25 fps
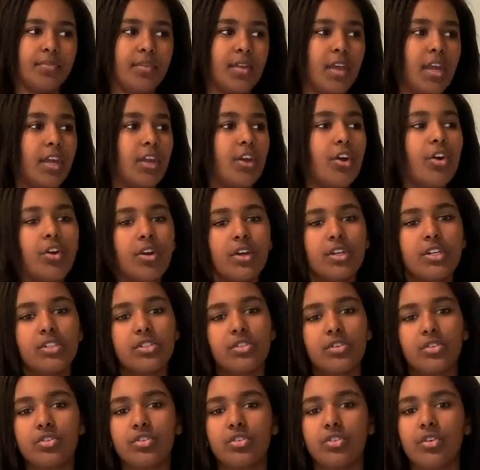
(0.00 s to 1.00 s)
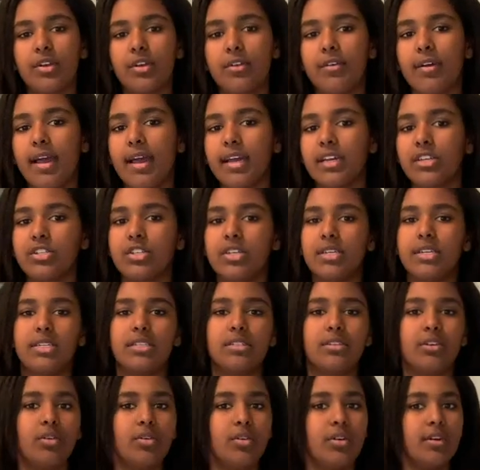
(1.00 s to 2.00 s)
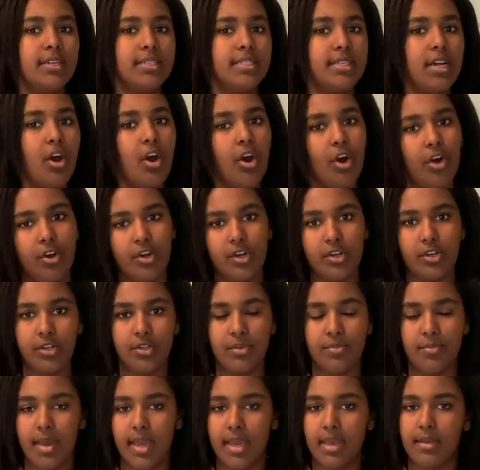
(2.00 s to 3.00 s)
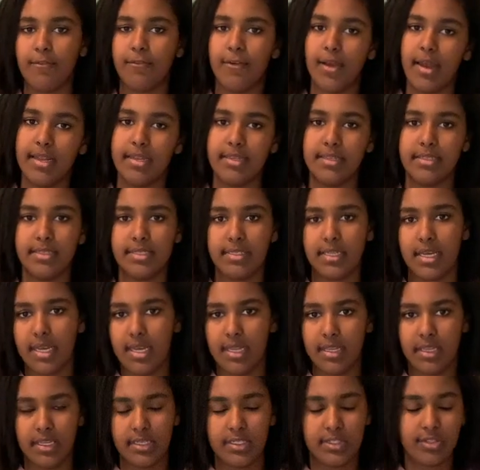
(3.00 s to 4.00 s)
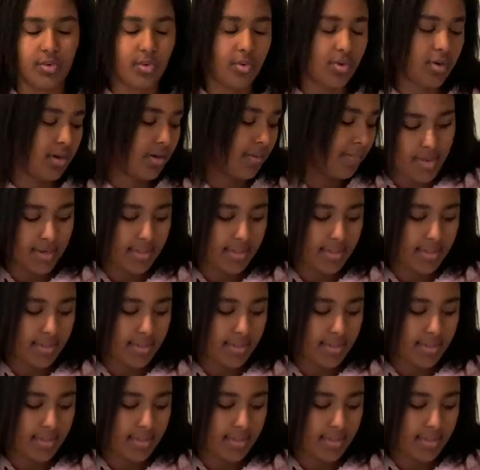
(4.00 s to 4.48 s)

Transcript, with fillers: encourage social interactions, or is it harder to make friends in this dorm?